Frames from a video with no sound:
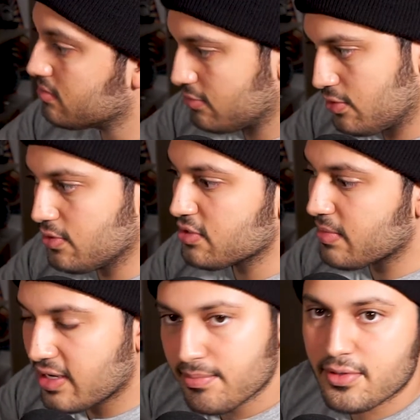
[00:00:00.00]
use
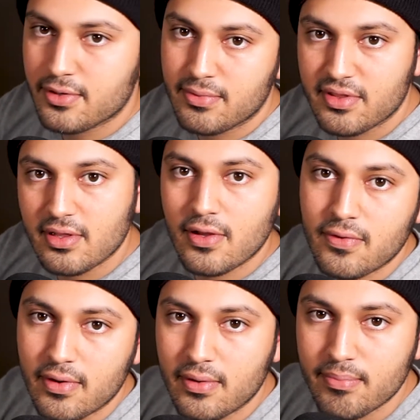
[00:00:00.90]
my computer with a
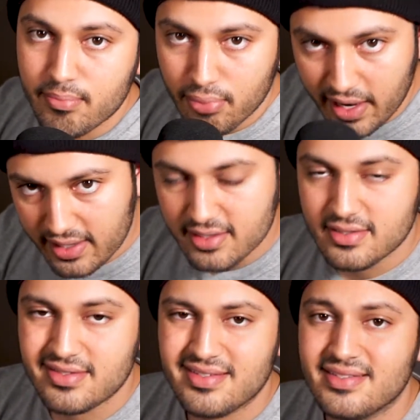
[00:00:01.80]
lower
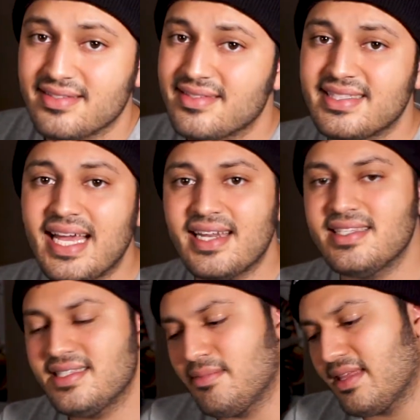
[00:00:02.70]
brightness. That
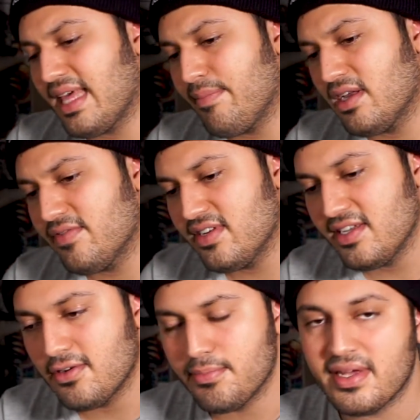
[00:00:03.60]
doesn't seem like that big of a
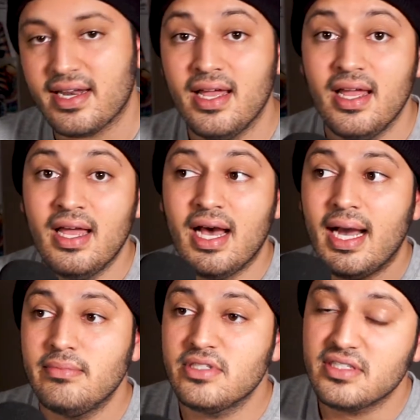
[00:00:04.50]
deal, but
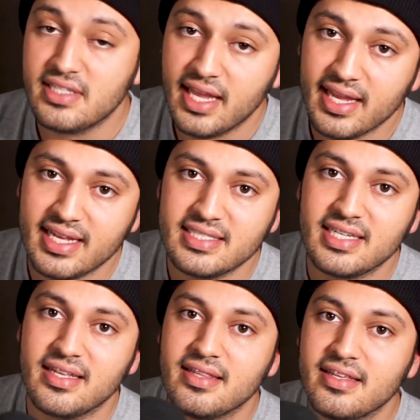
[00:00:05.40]
I'm just saying it's
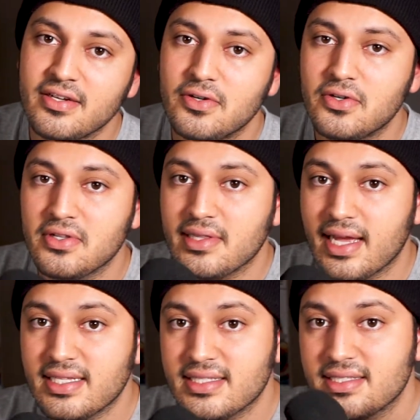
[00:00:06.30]
a little
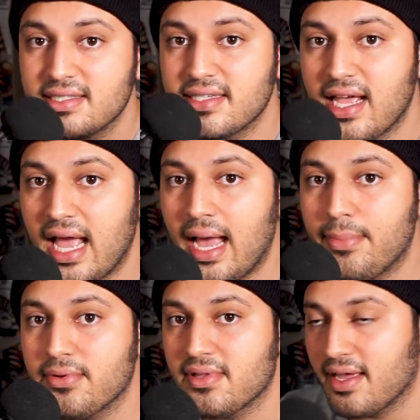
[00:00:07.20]
less
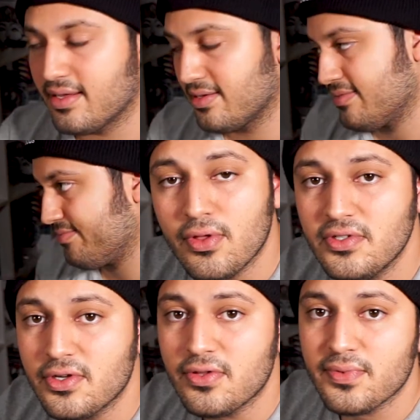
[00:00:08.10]
Apple-like.
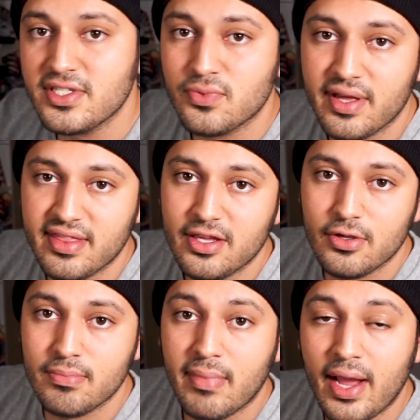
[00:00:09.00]
Those are the reasons why I think
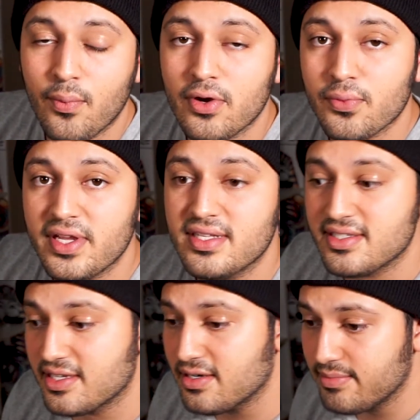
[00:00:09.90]
you might want to
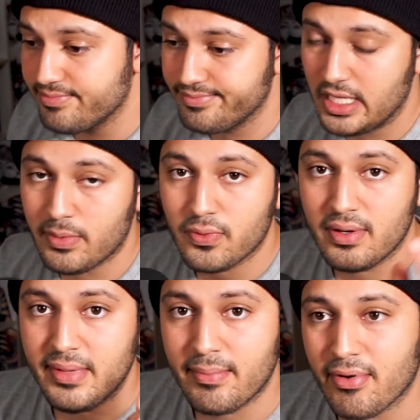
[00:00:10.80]
reconsider. Number
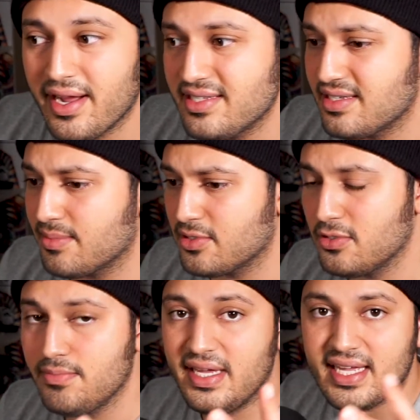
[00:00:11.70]
one being price, and number
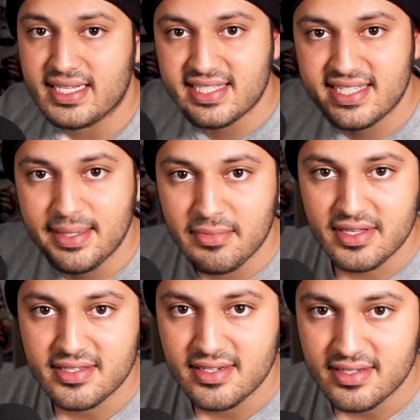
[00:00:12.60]
two being
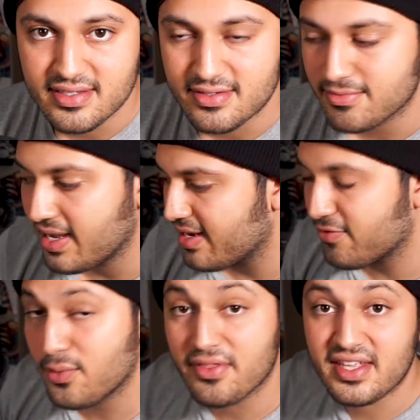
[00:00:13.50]
seamlessness, right? If
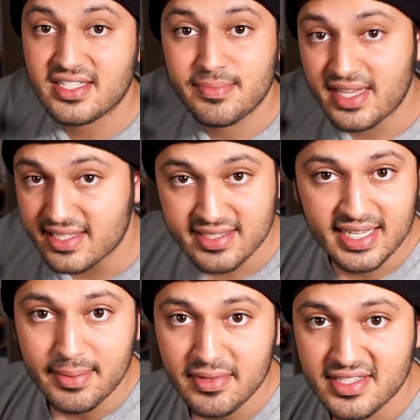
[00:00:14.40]
you want things to be as
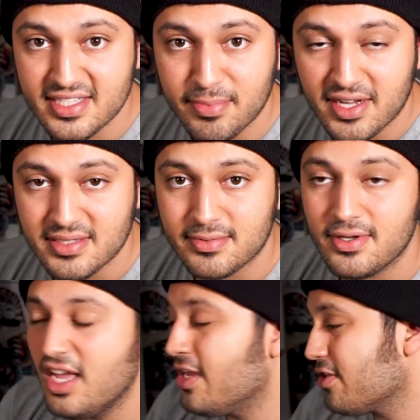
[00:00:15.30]
seamless as
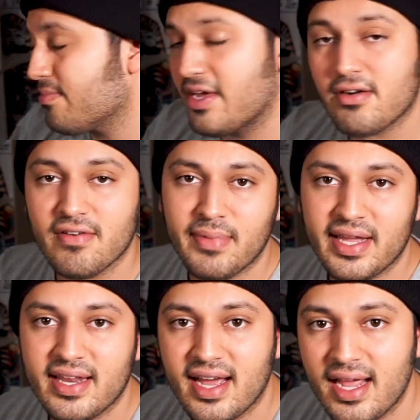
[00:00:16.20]
possible, you're better off
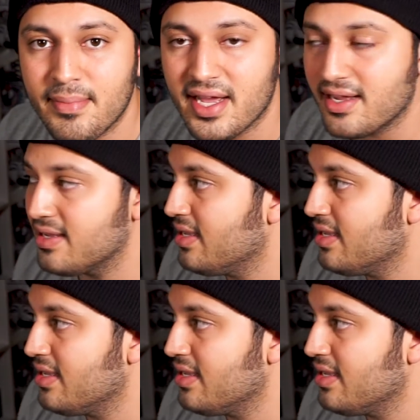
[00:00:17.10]
buying an iMac.